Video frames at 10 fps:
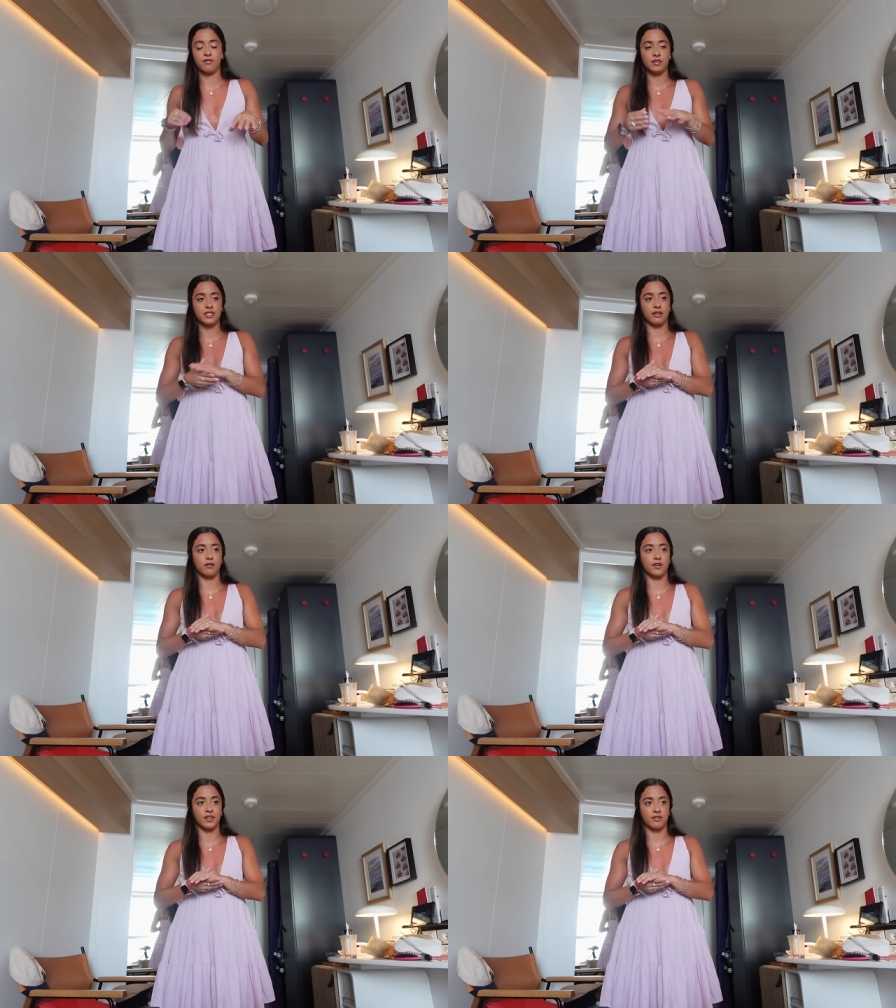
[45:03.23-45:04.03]
for dinner
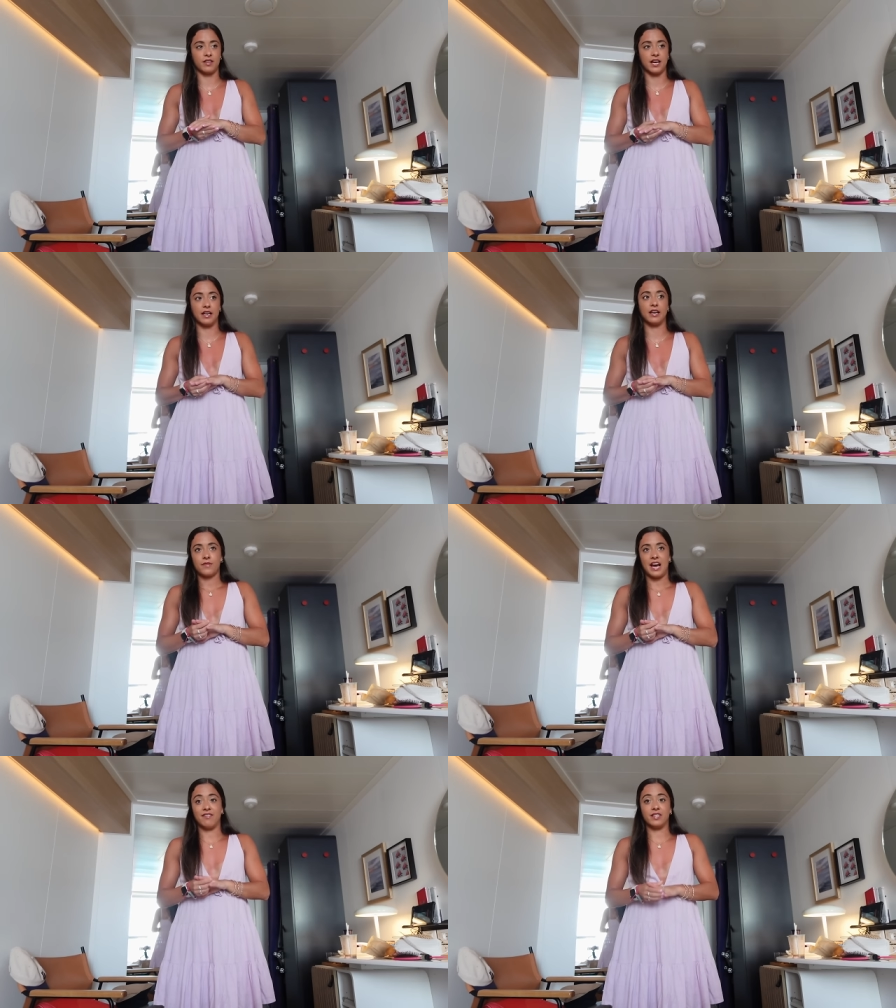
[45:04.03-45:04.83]
rather than
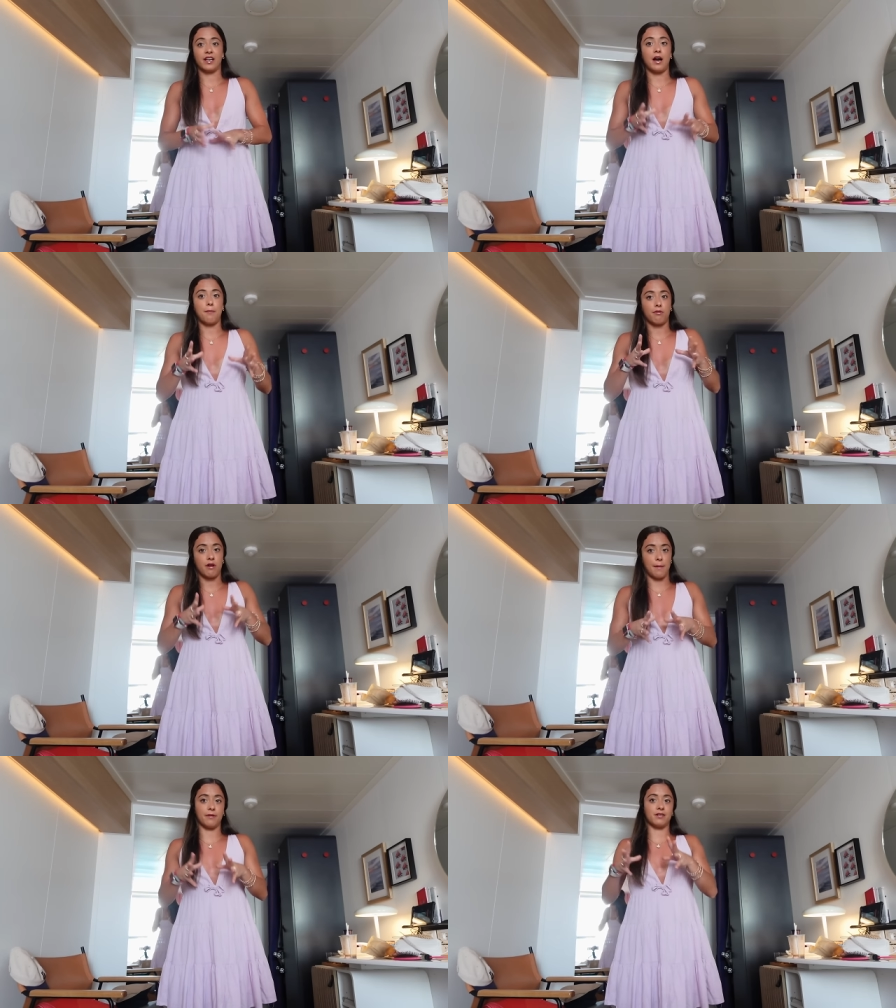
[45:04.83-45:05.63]
having like a
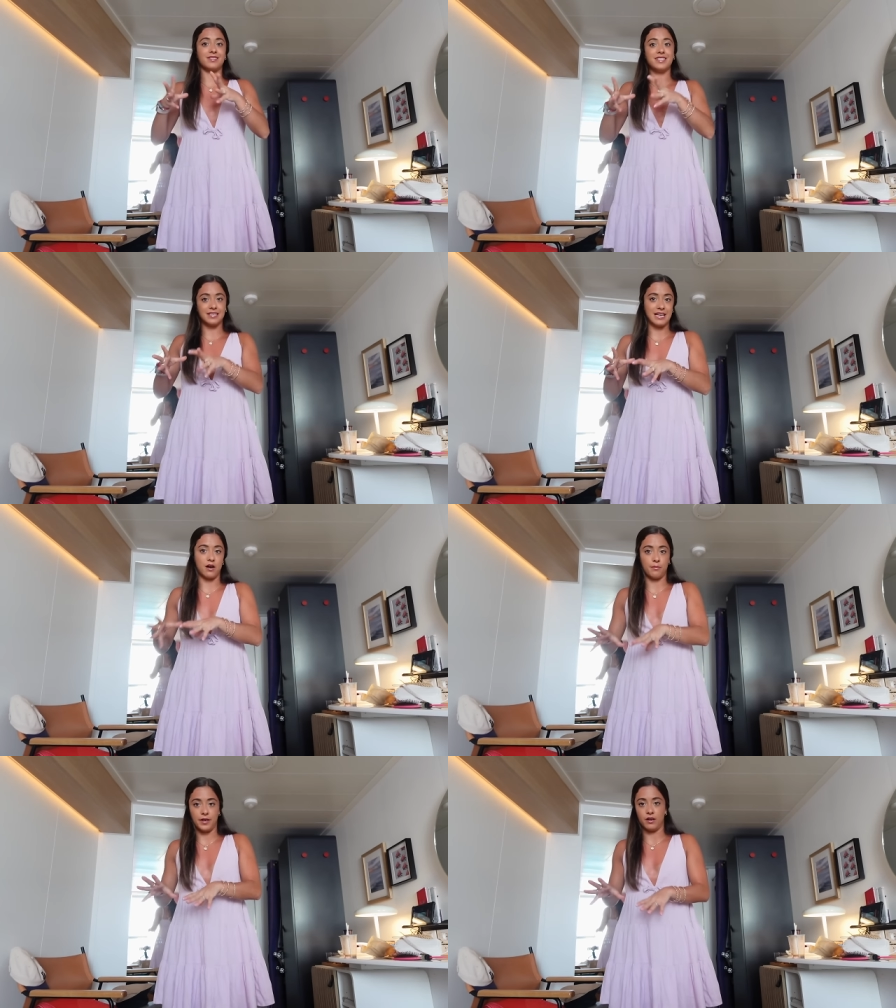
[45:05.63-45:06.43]
proper sit
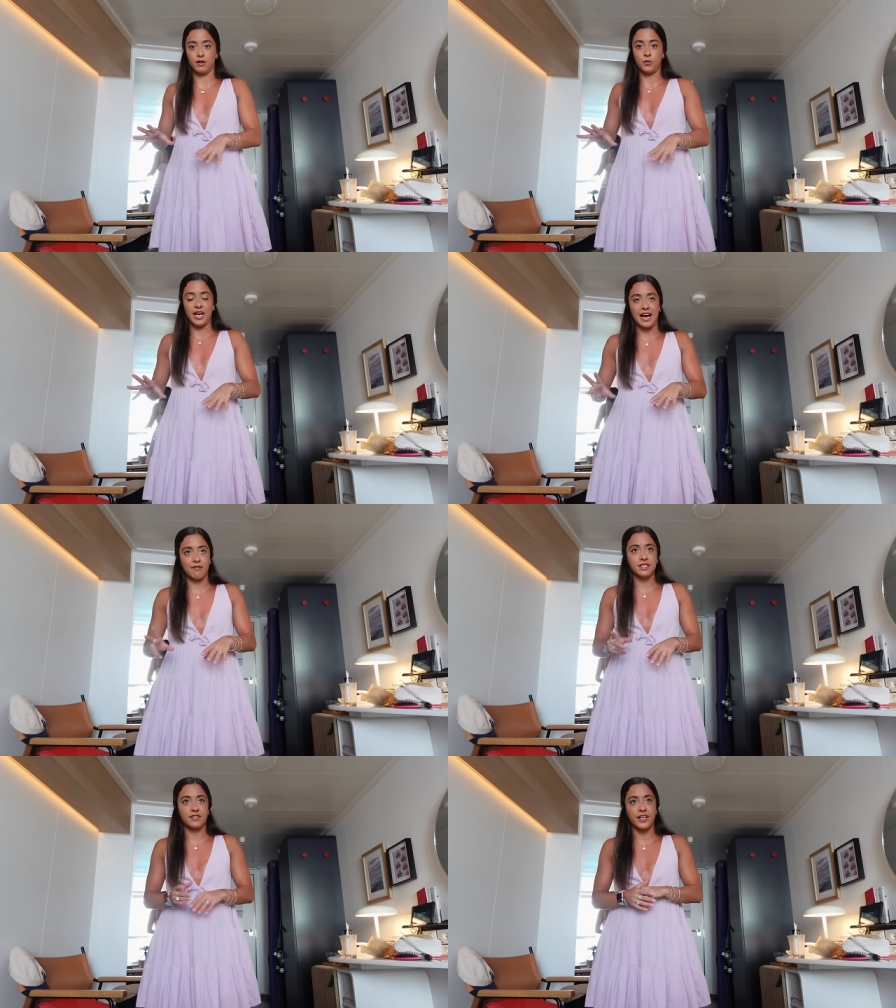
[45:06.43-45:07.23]
down meal. We had
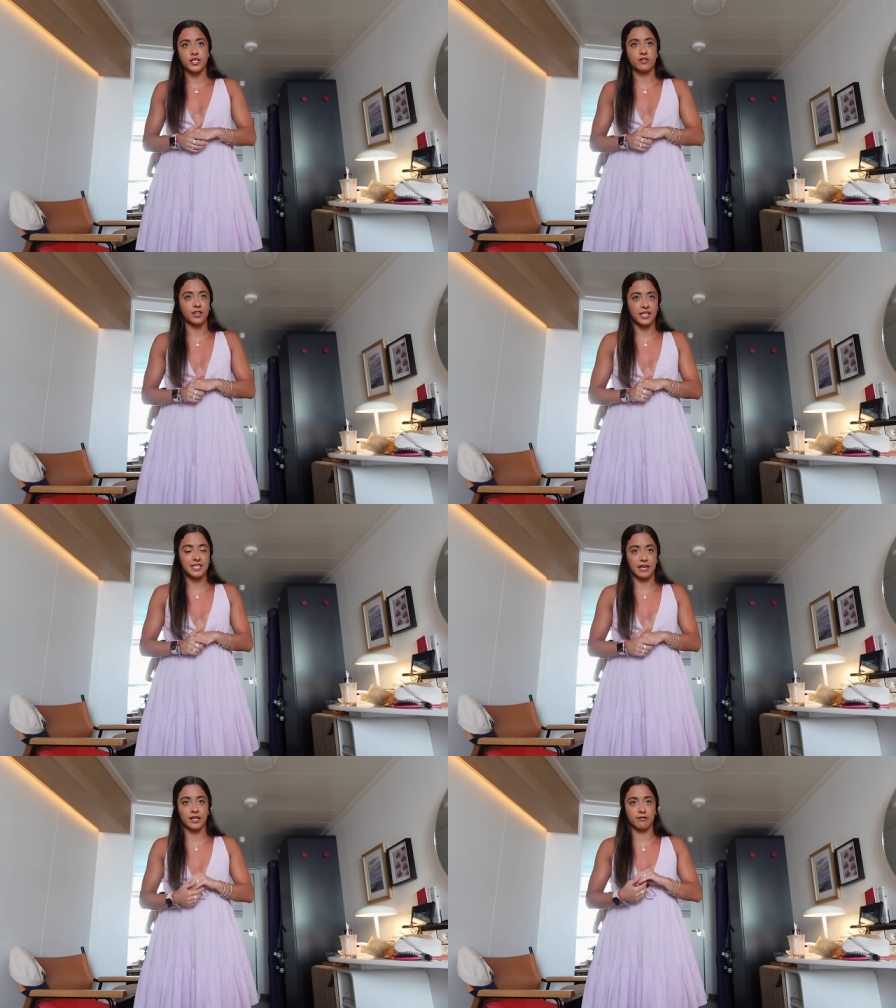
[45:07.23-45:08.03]
reservations for the
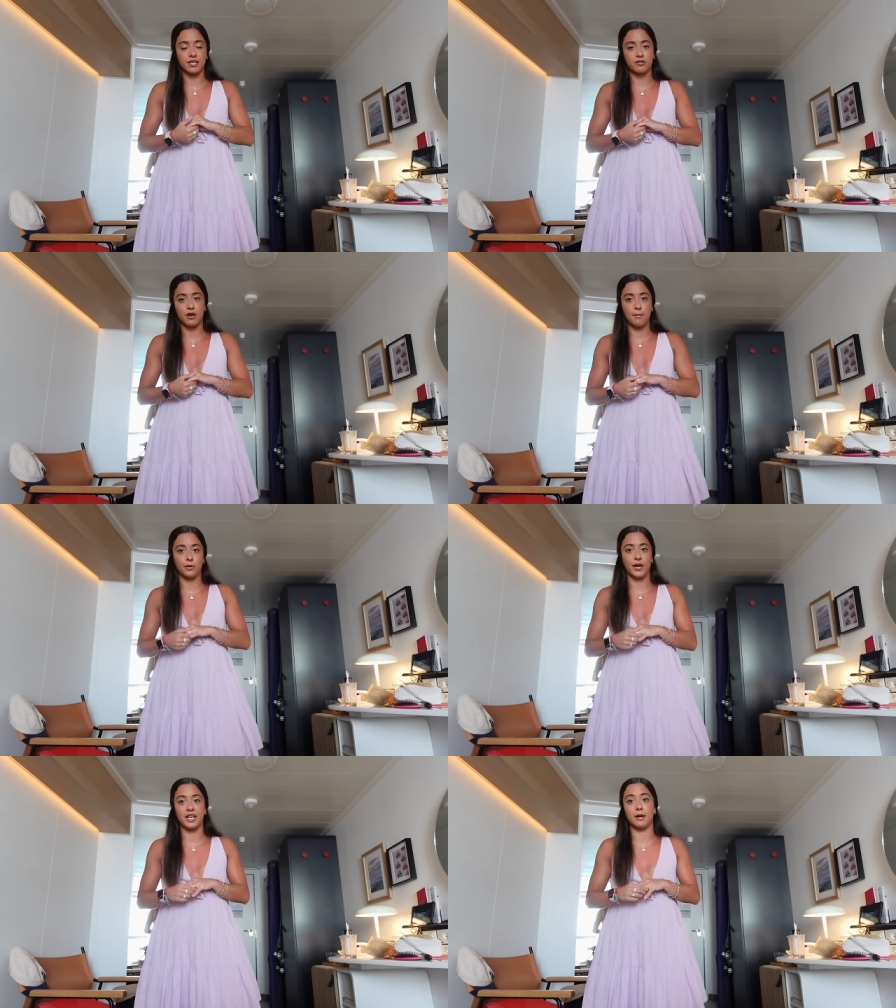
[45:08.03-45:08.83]
Italian restaurant but
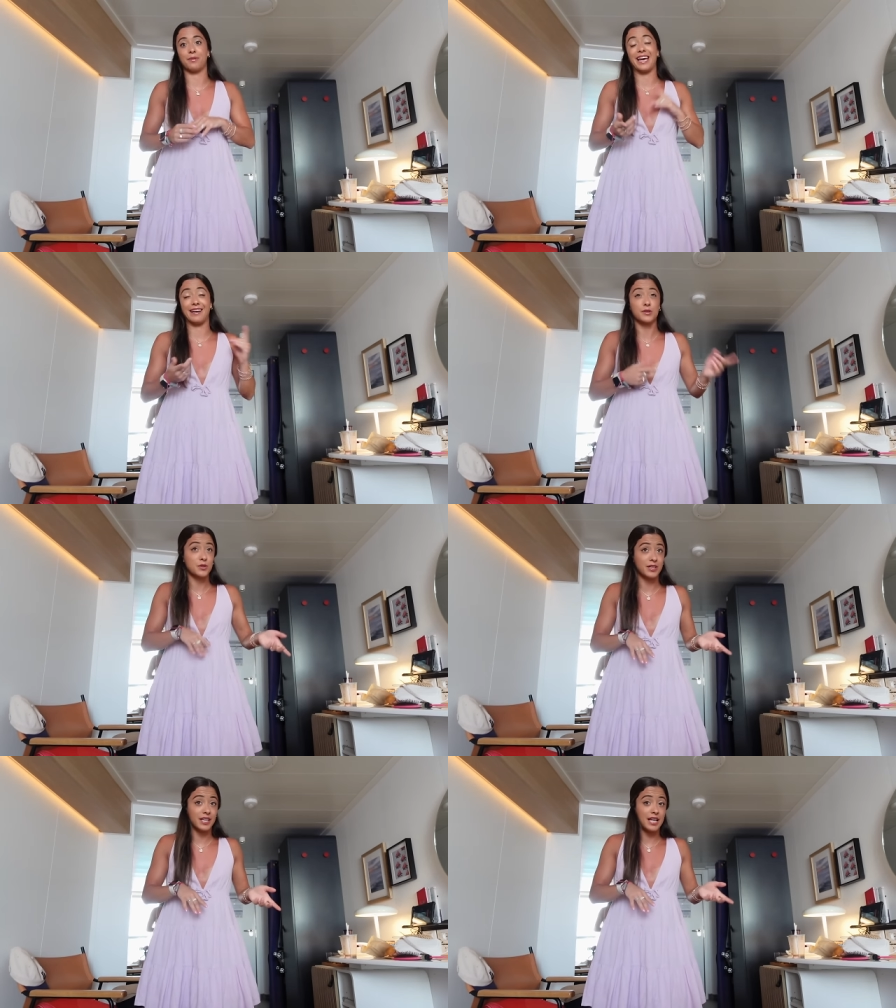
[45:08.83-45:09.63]
we ended up
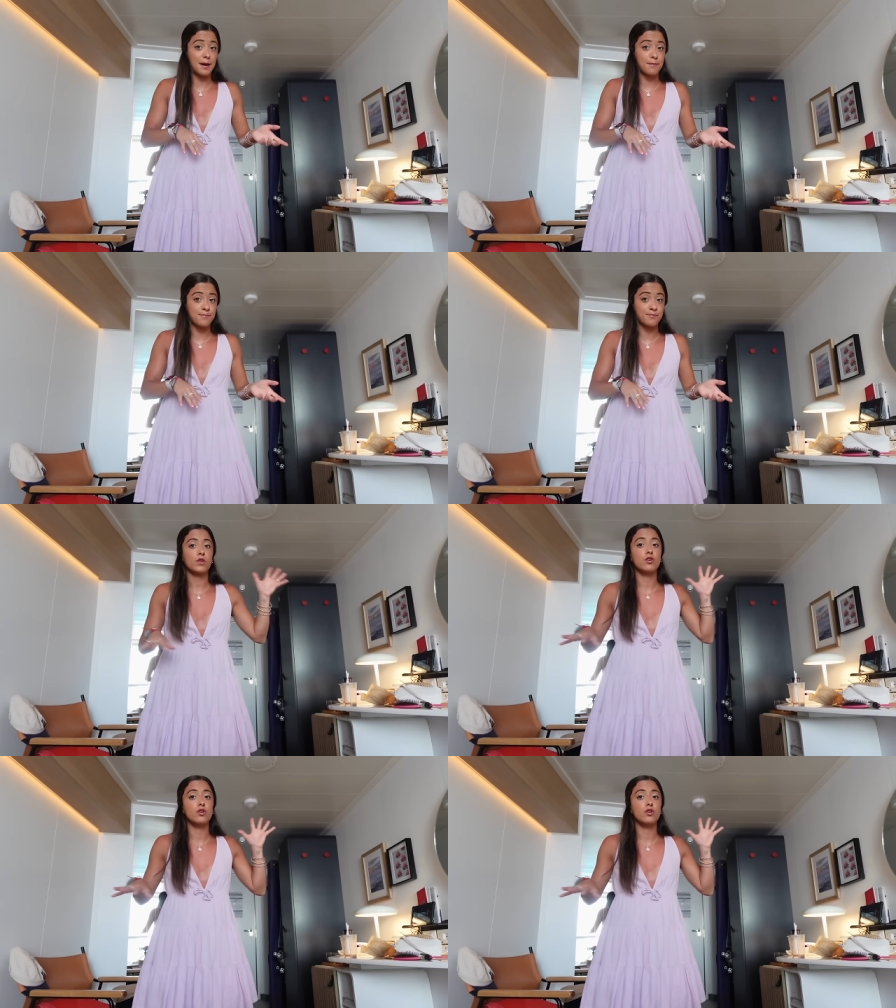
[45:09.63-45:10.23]
canceling them.